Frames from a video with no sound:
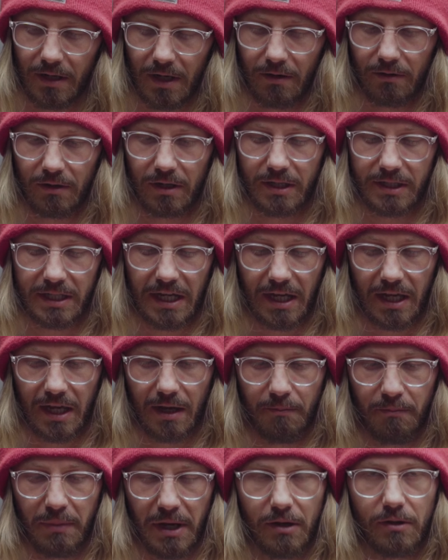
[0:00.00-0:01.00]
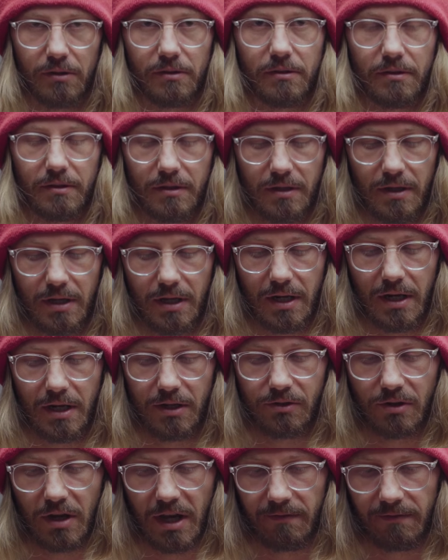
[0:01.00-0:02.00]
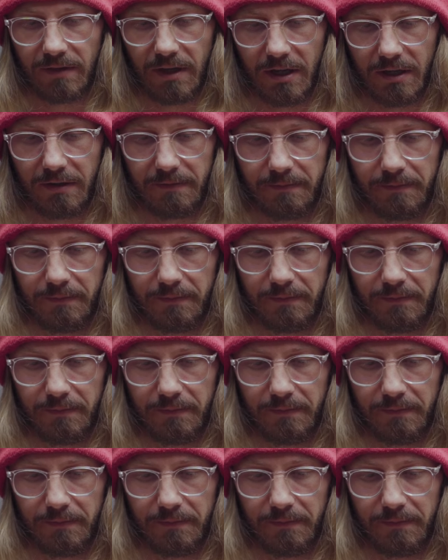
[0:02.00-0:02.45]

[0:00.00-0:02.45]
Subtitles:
Now we're going to take our belt and our drive gear.